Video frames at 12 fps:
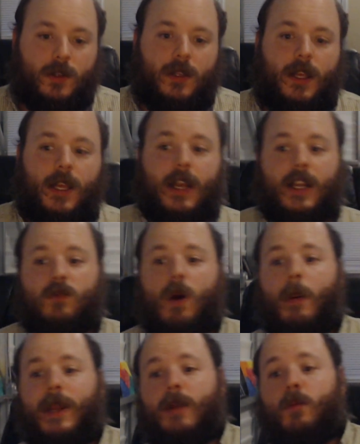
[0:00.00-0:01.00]
So again, that's why
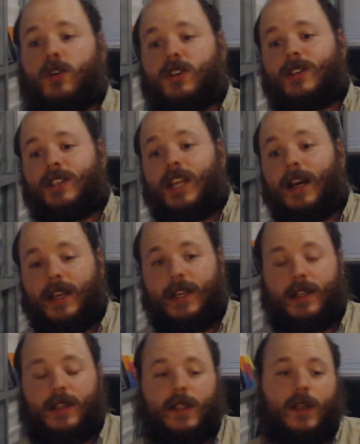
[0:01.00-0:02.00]
we need more
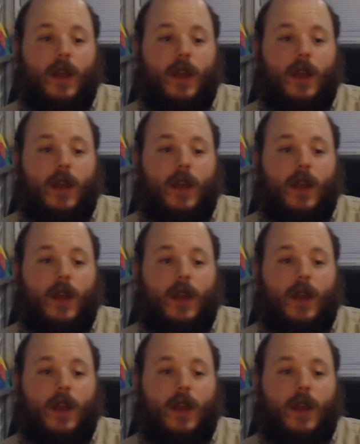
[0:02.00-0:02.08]
studies